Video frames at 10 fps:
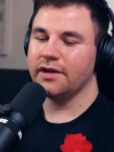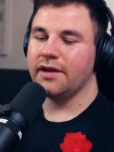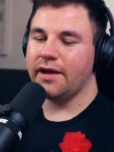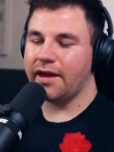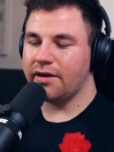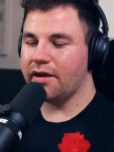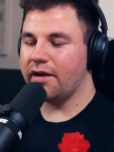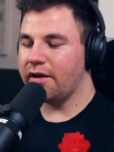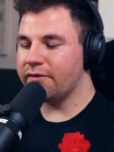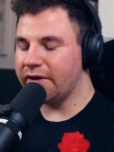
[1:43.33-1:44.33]
And
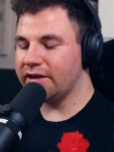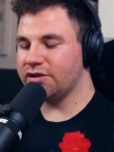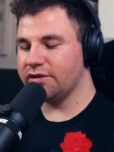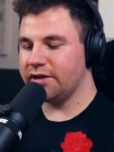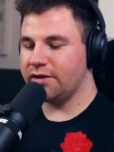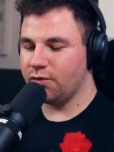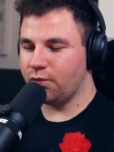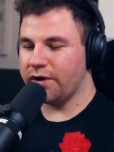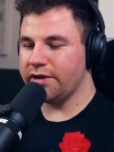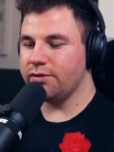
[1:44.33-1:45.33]
eventually
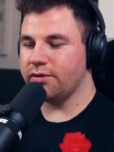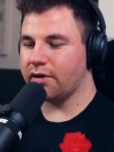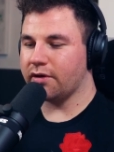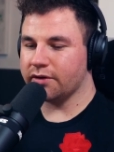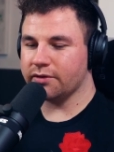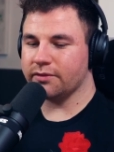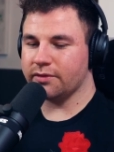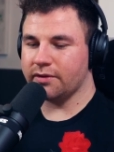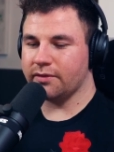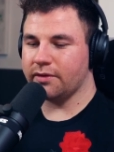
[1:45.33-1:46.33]
when you are,
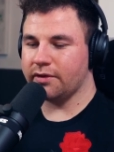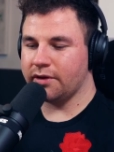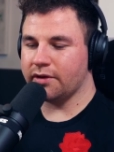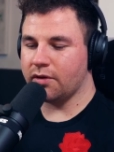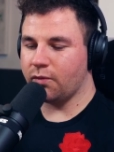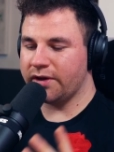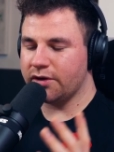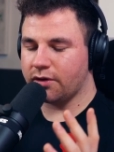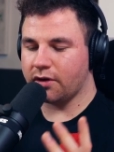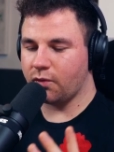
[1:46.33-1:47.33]
you know, when
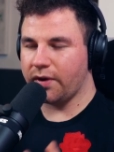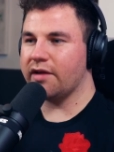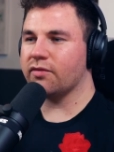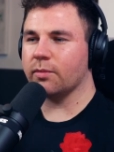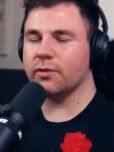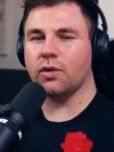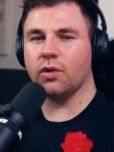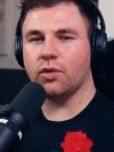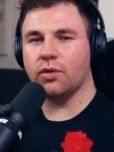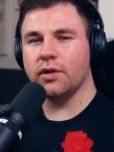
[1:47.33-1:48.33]
you are away from the
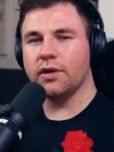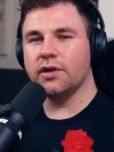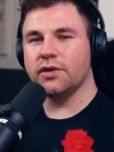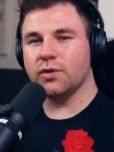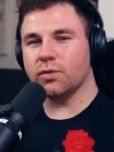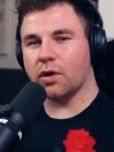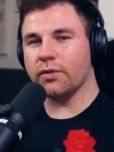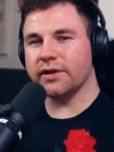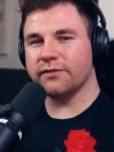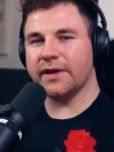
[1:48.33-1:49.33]
whole
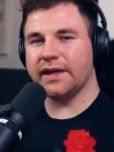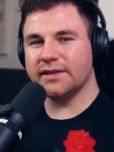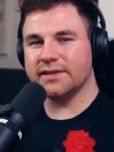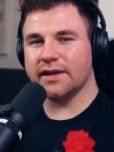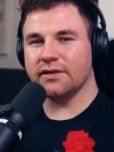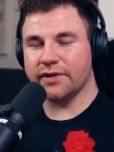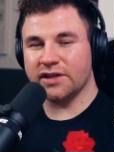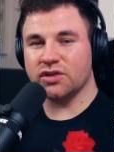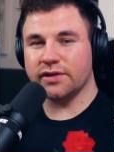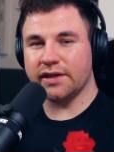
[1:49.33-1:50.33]
growing phase and
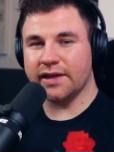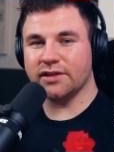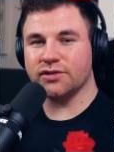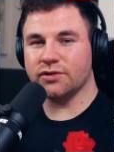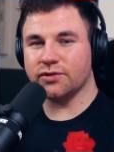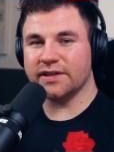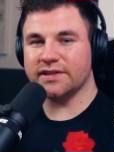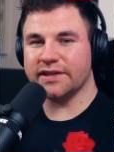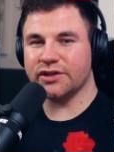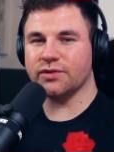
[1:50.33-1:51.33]
eventually you get to the
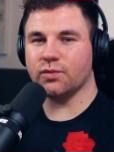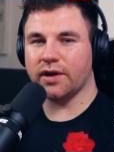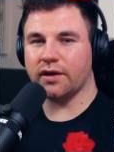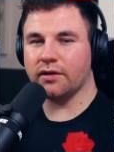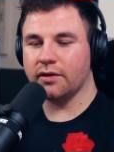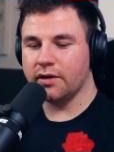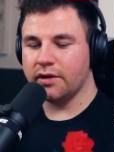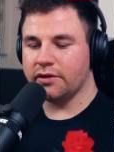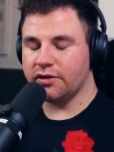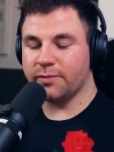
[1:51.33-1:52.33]
transition where
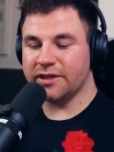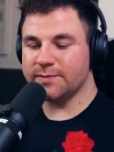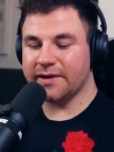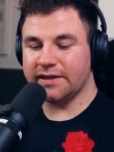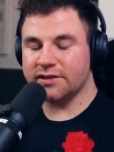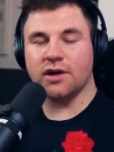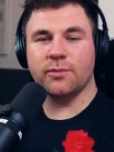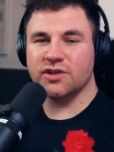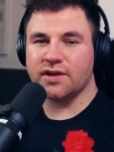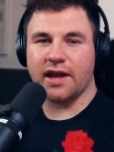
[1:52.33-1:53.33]
you've been spending so
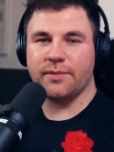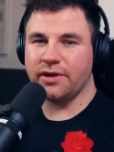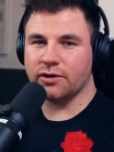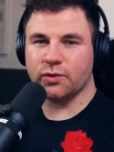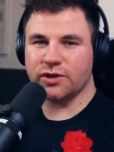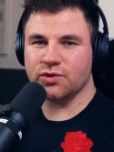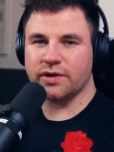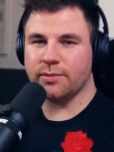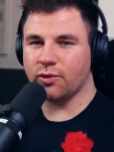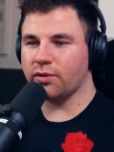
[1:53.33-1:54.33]
much time in your Twitch
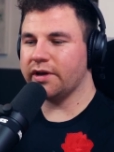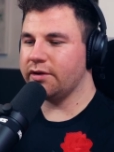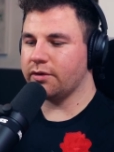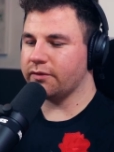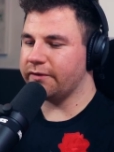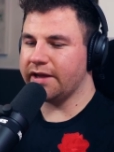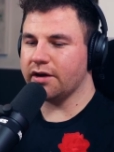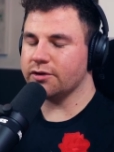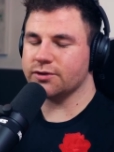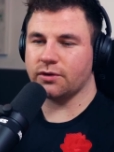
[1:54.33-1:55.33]
stream or in your
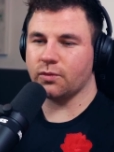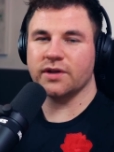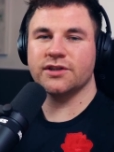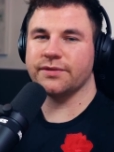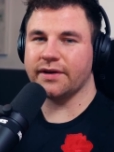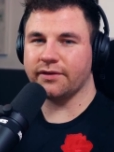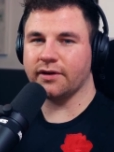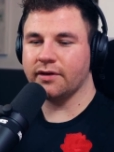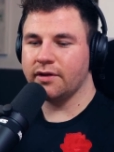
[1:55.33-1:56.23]
videos or whatsoever,